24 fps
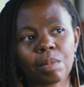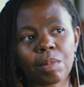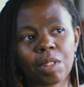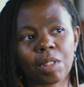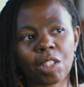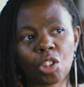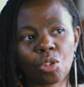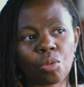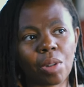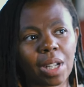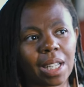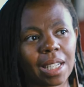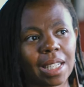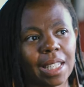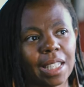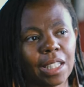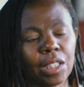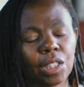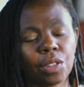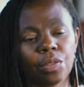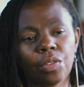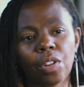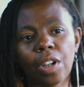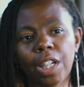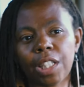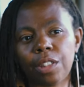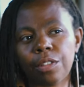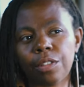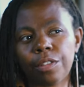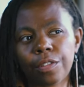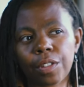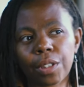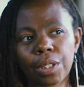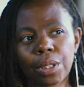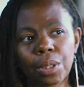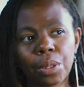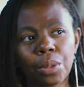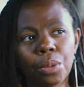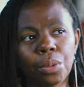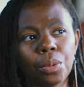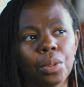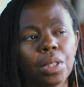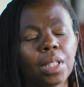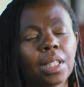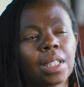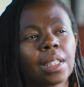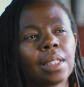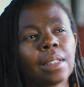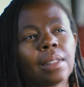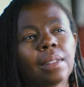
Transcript: struggling to find food,